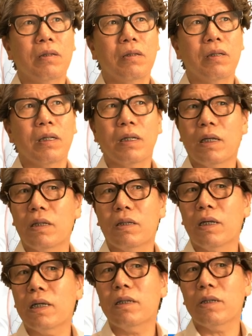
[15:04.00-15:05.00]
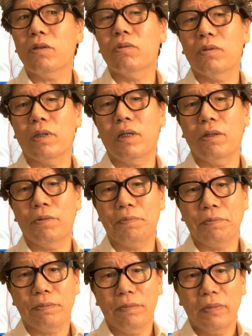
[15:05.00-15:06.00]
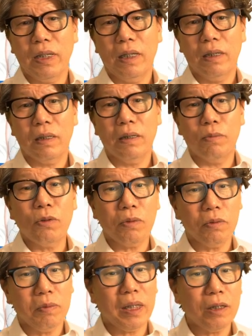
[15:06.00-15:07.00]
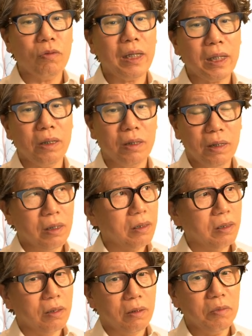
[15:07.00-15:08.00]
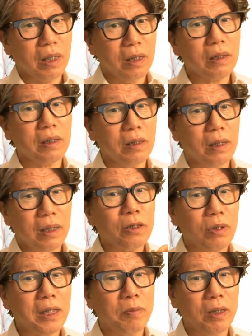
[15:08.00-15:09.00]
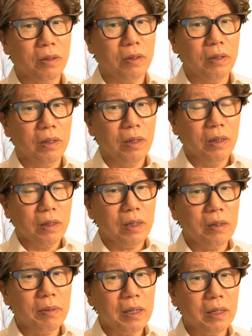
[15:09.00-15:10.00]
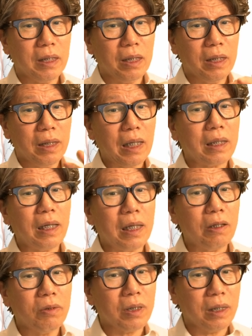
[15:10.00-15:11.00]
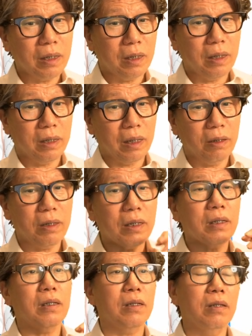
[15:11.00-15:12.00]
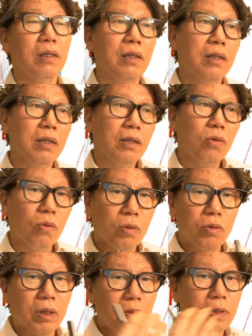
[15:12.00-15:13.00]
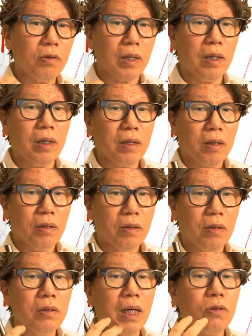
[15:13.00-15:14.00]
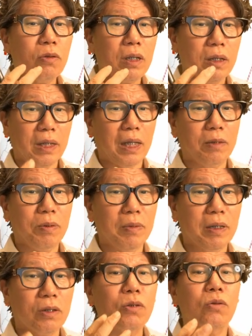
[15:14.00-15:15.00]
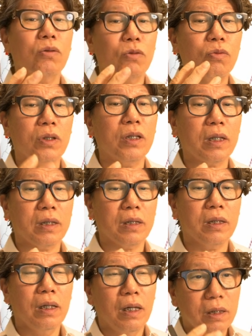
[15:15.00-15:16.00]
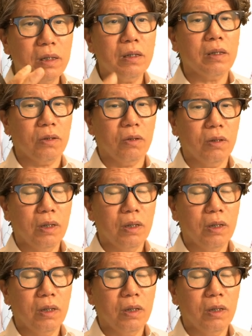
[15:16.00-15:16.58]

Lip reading: I am in the same situation as well. Soft or less hard foods should be chewed on both sides. However, if you feel that hard foods are chewed better on either the right or left side, you will tend to chew only on that side.